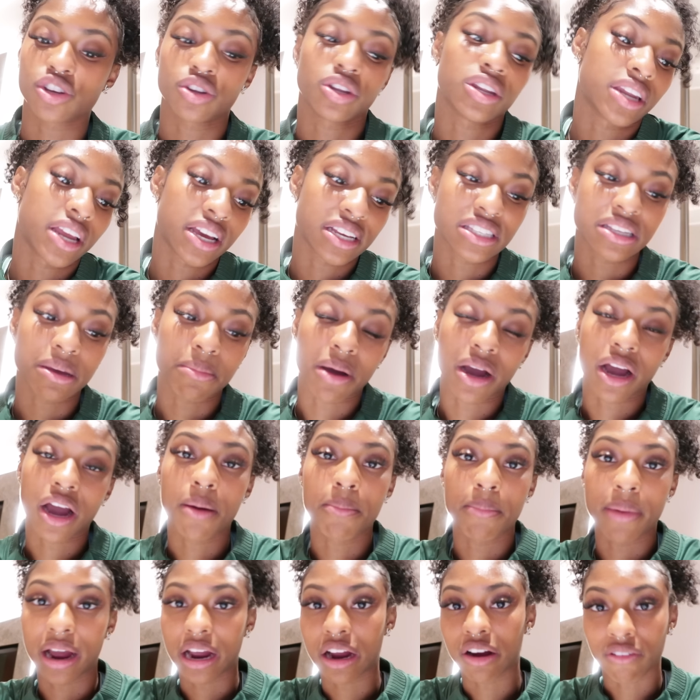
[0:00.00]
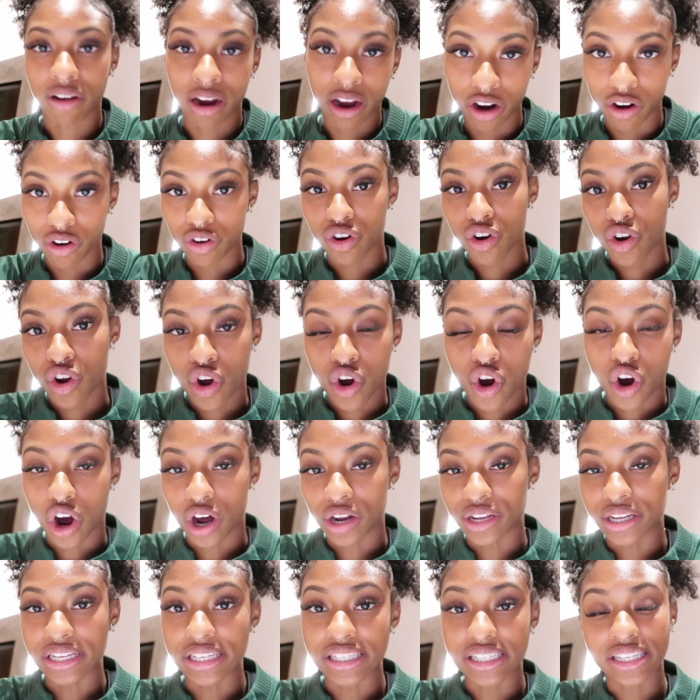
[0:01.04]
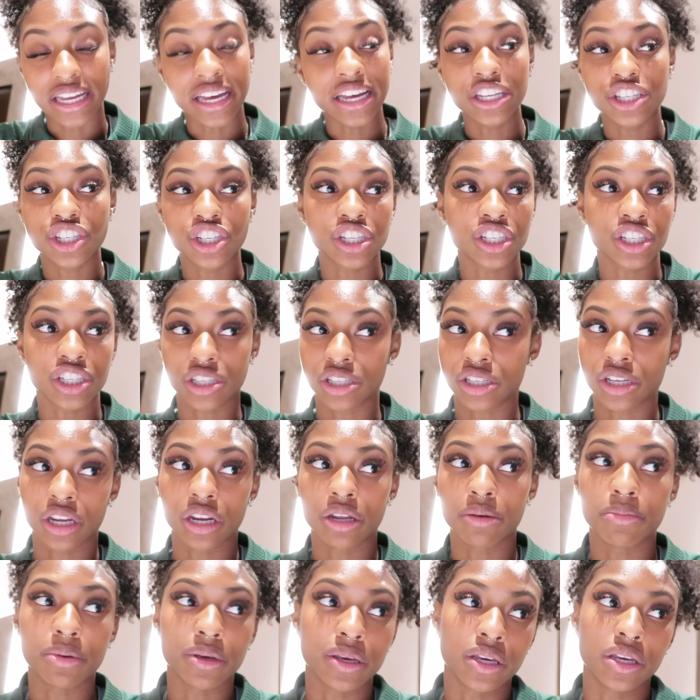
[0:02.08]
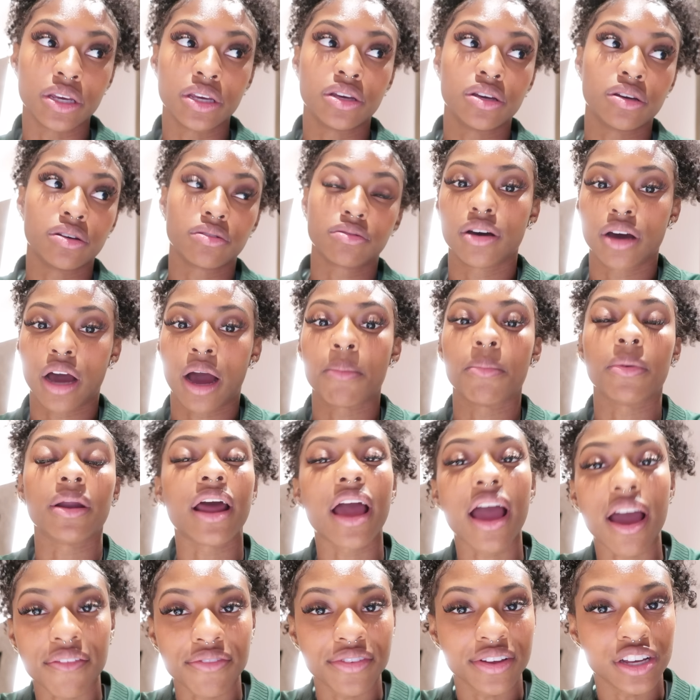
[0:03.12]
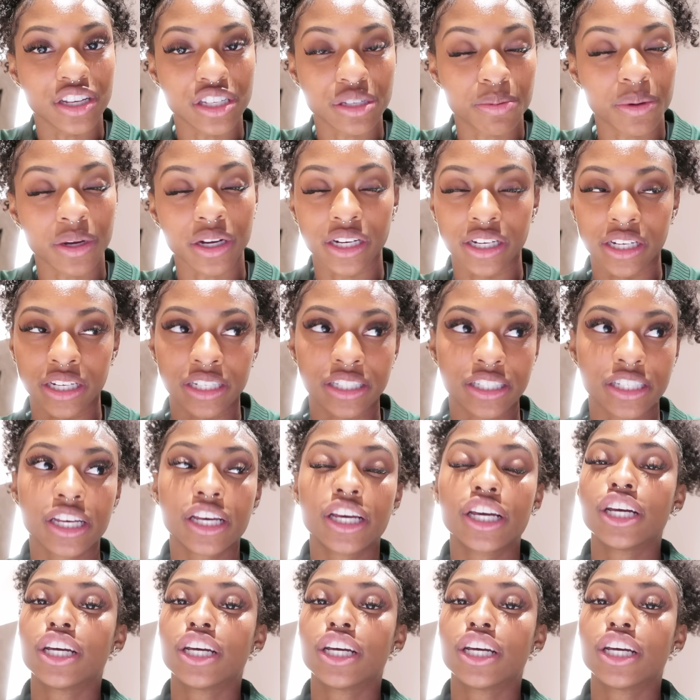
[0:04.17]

So the next time I come back around on these stages, I'm gonna have the experience.